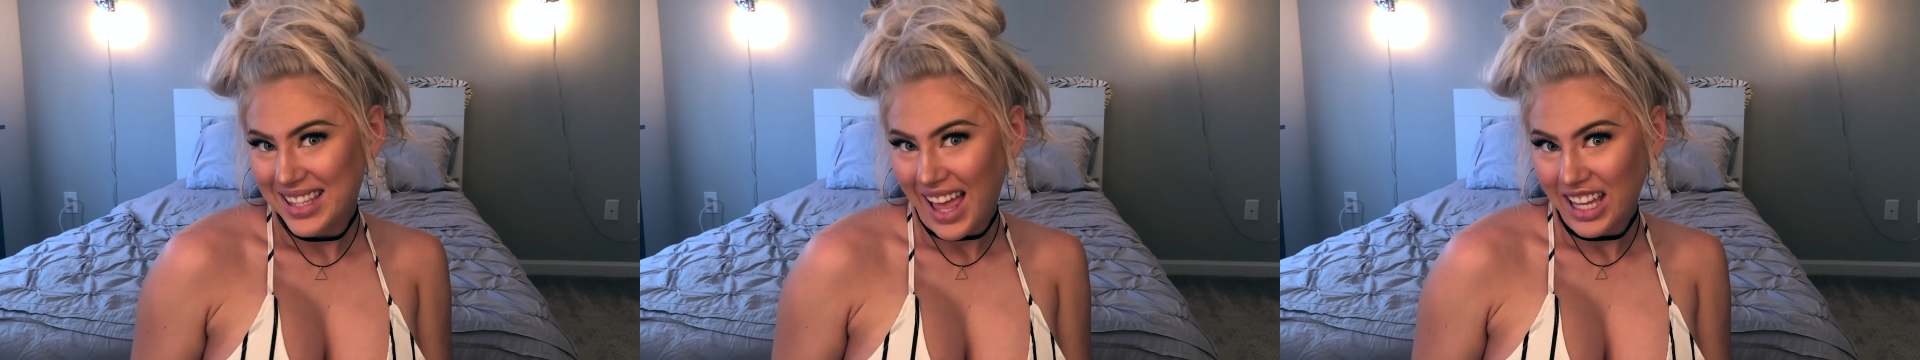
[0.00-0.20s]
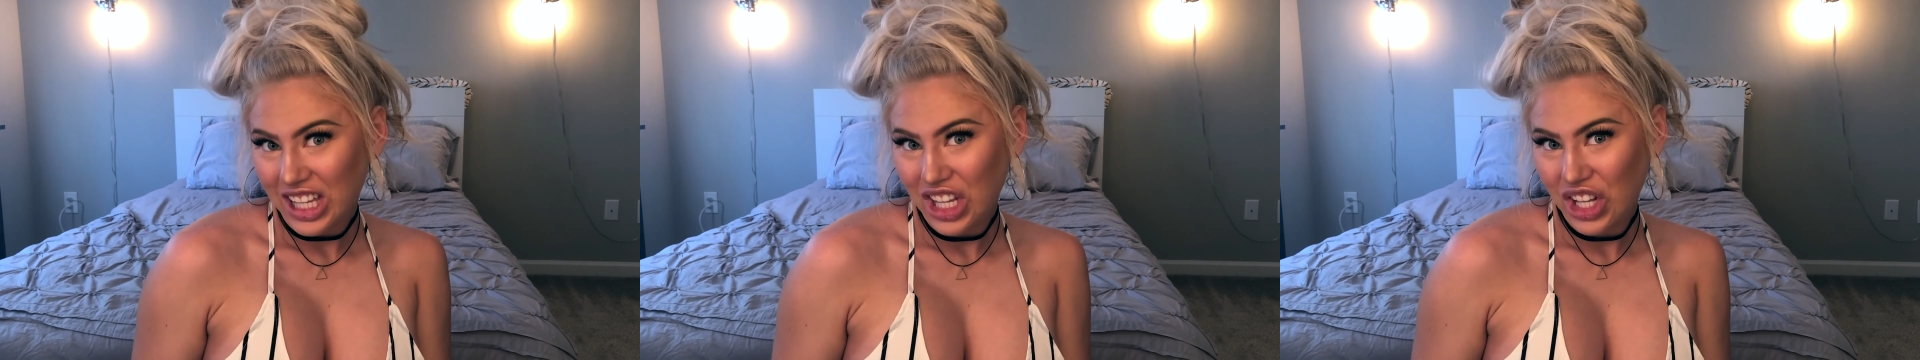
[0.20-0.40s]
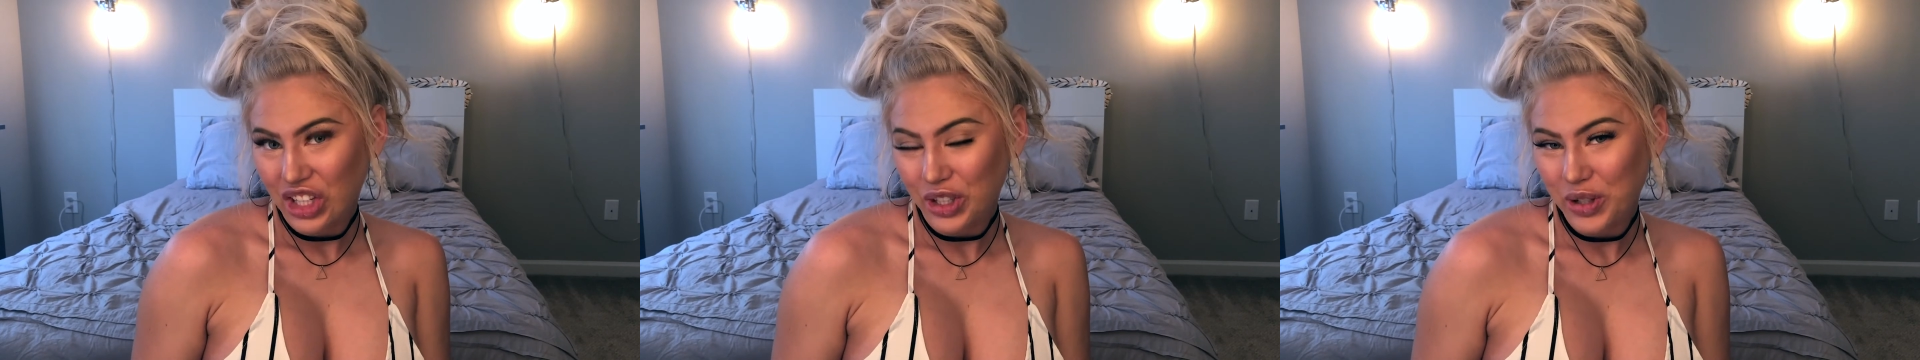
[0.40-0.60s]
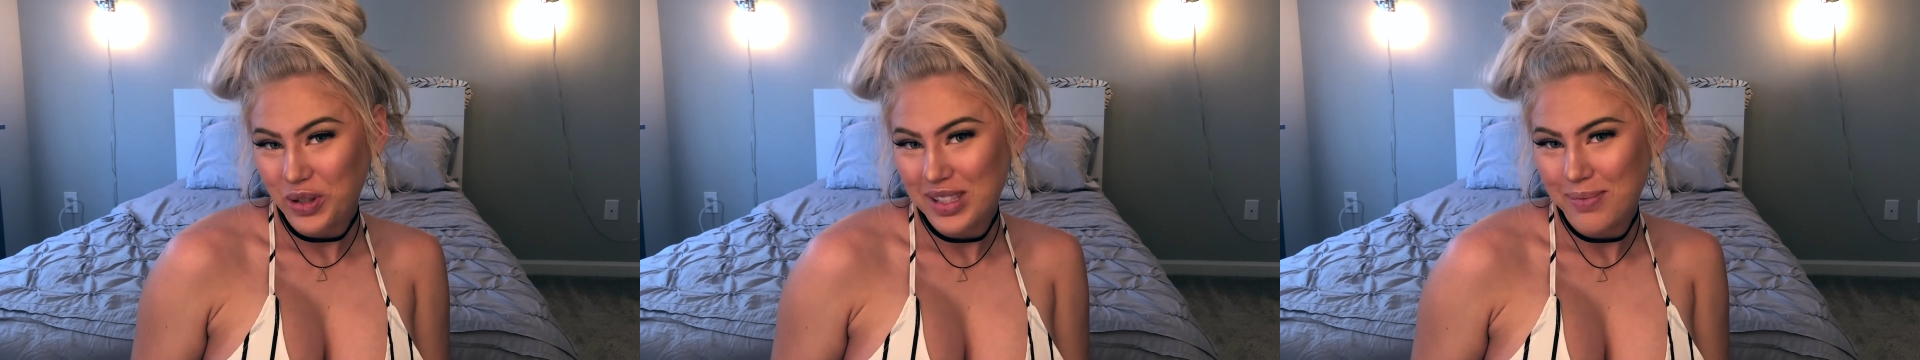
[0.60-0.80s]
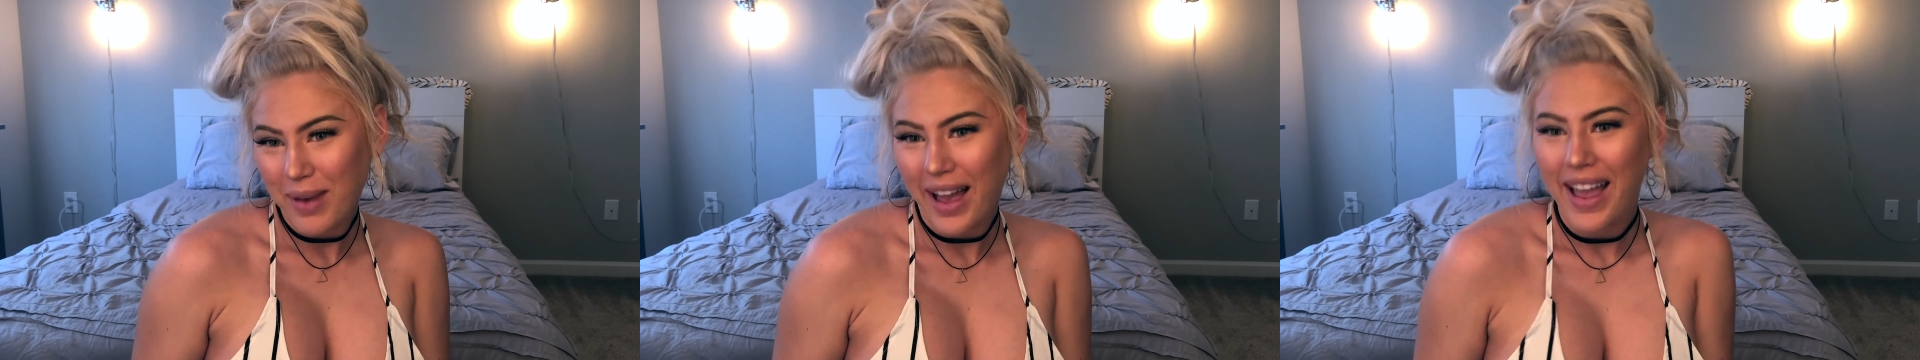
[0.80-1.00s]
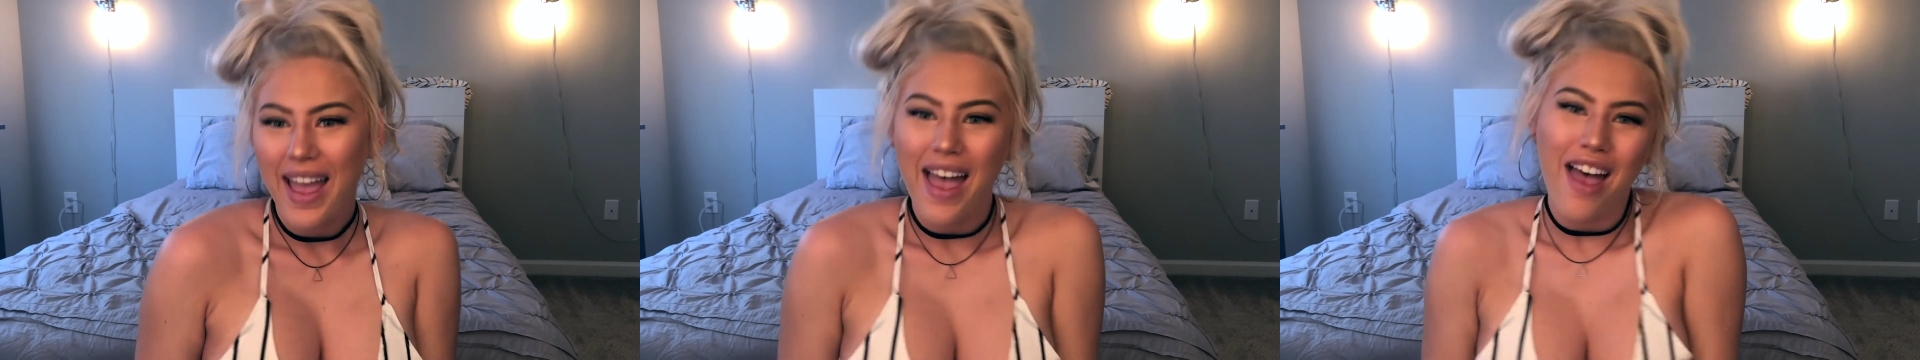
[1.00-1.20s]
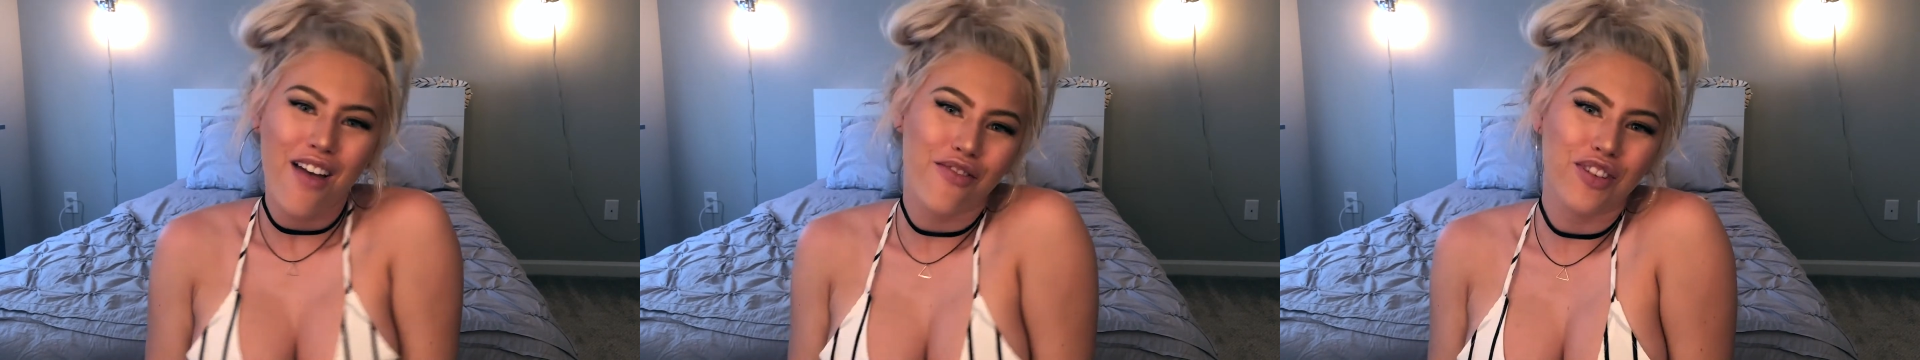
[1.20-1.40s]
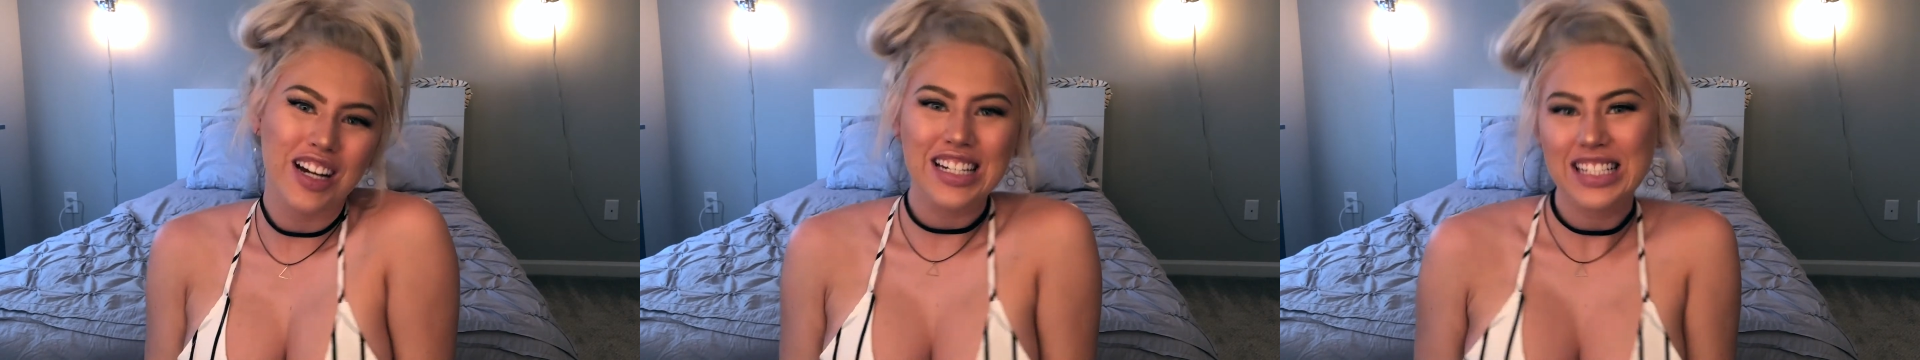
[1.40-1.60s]
that concludes my
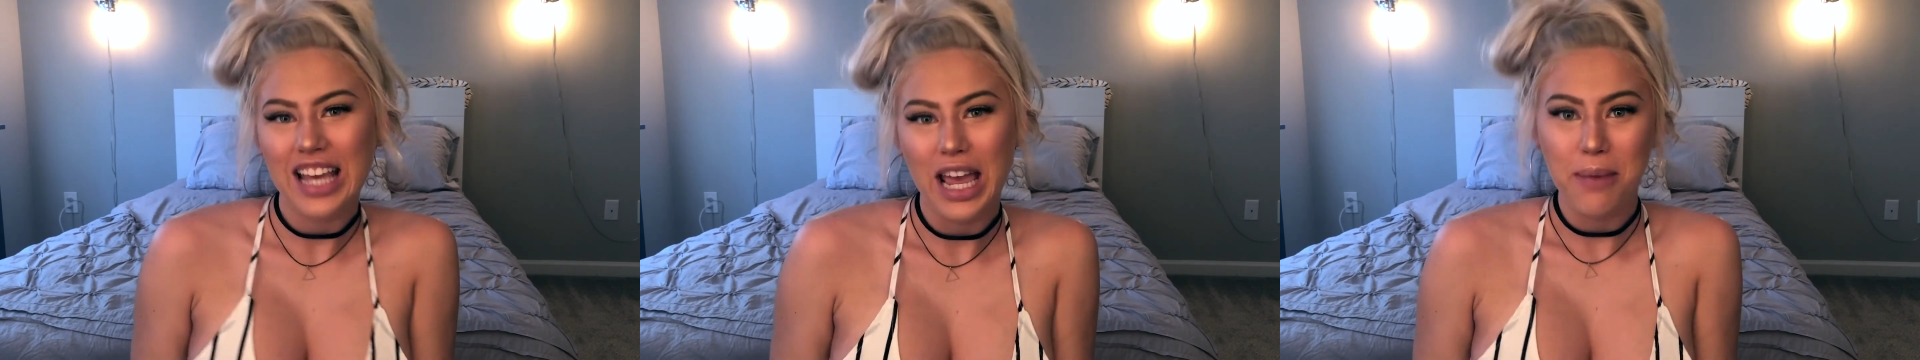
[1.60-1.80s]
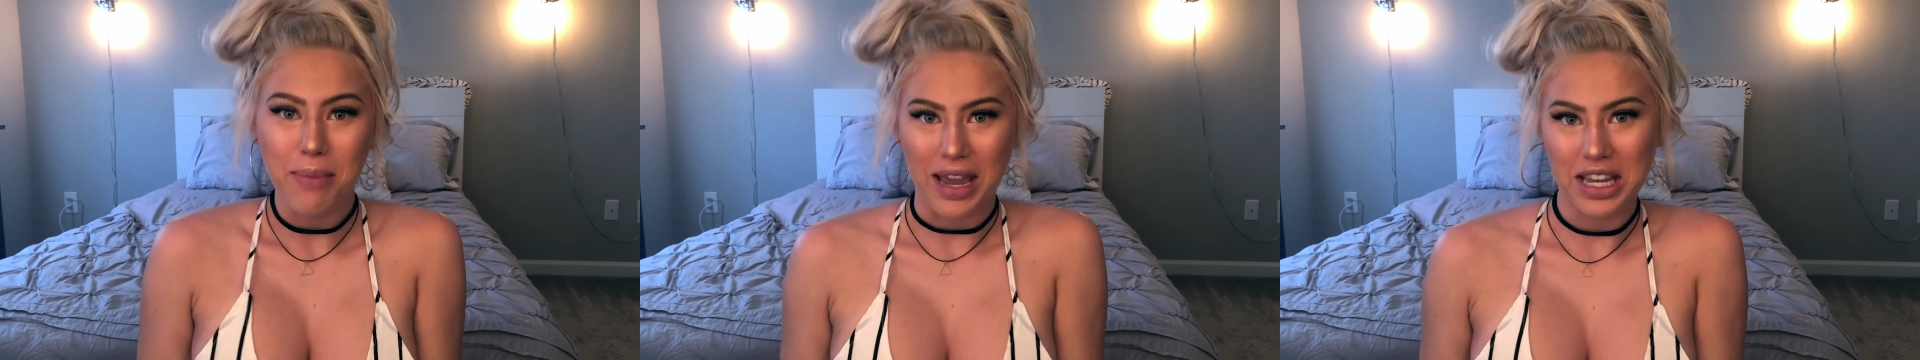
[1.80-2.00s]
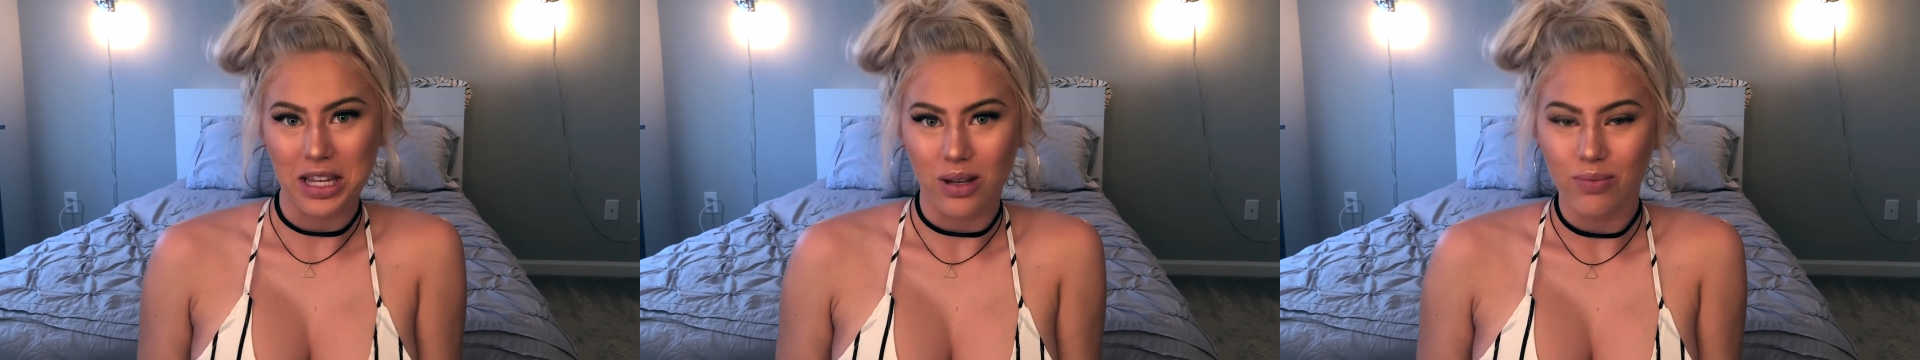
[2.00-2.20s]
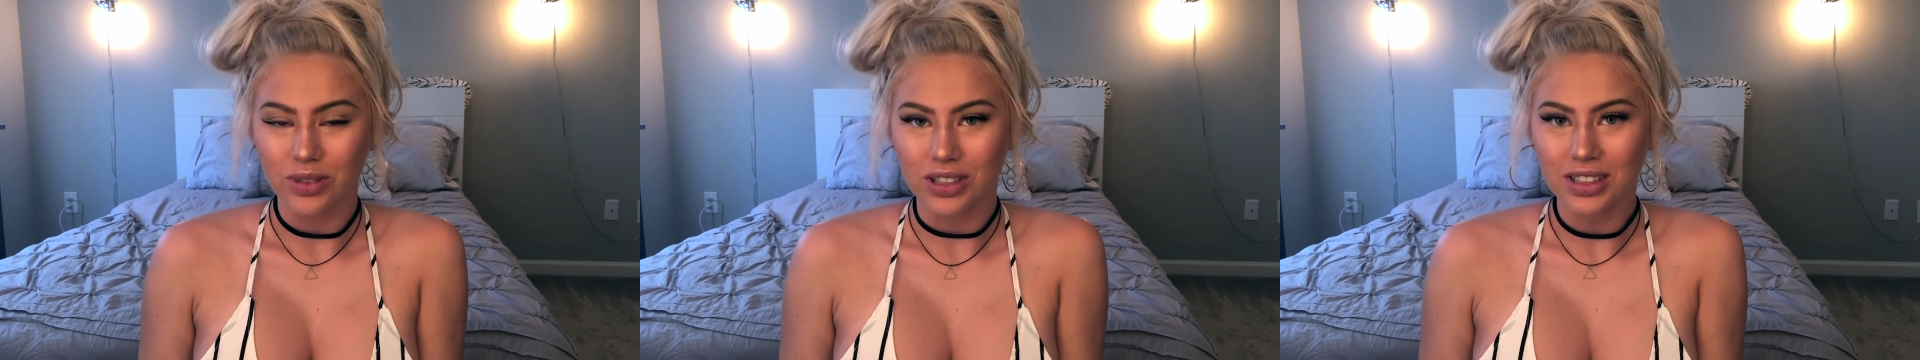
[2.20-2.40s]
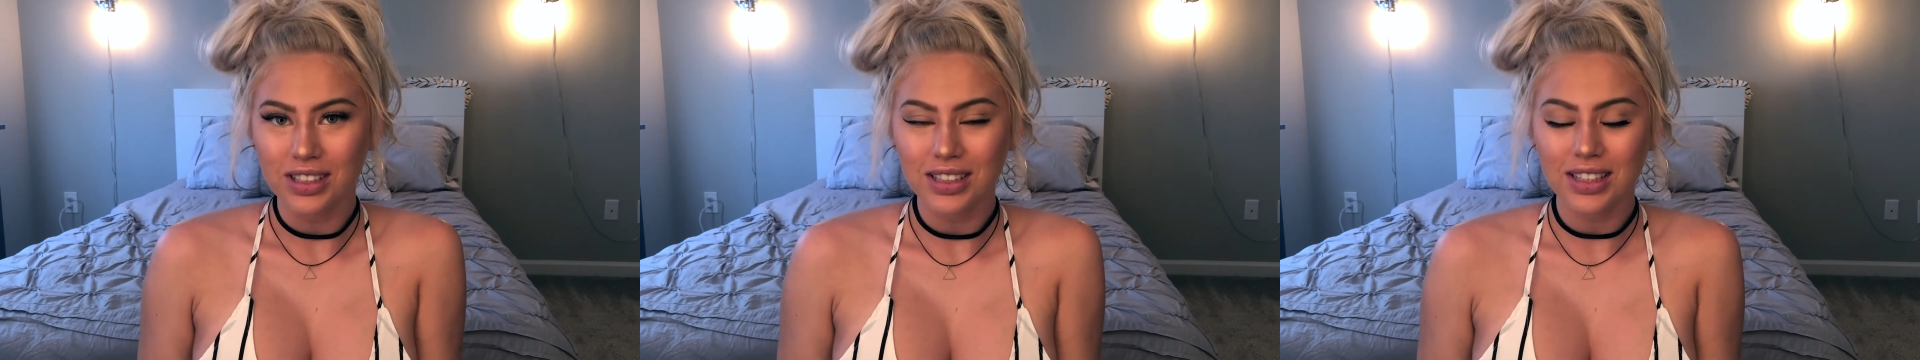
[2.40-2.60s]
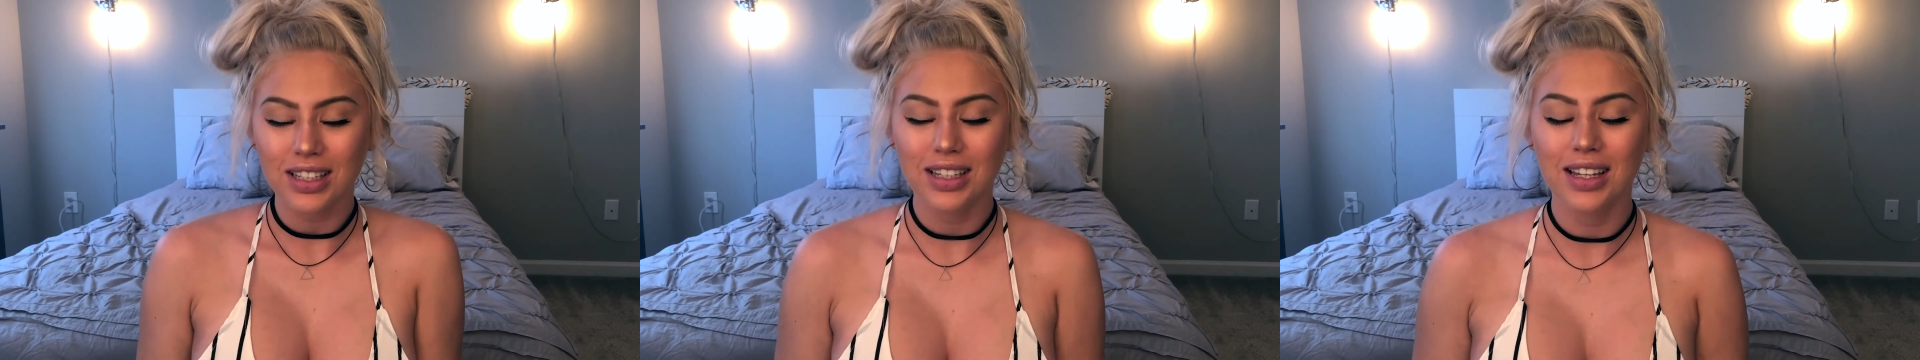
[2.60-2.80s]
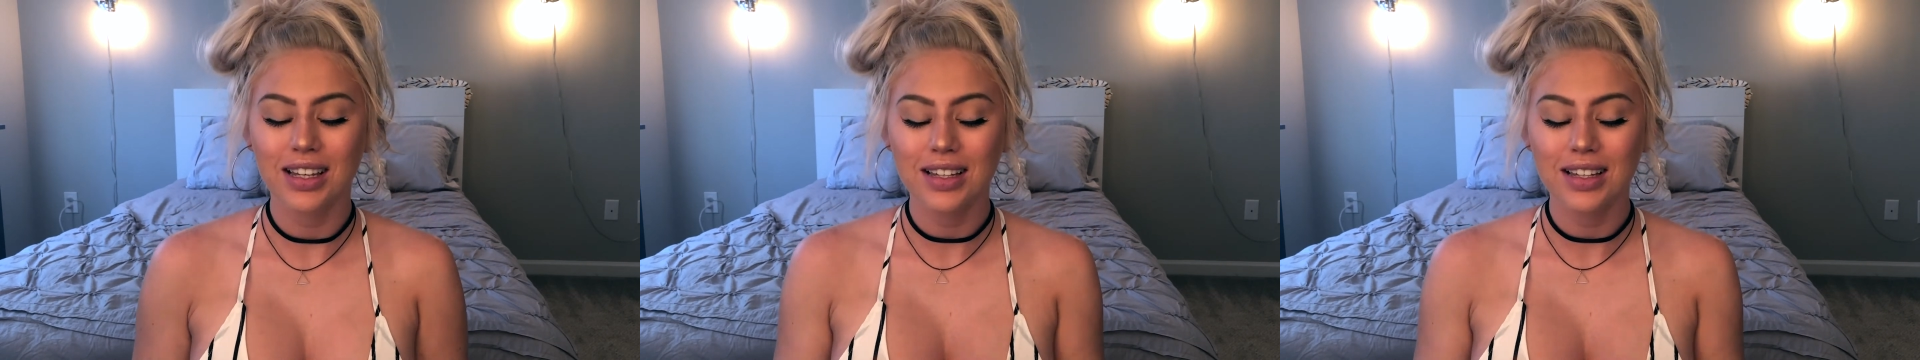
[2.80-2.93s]
everyday makeup look.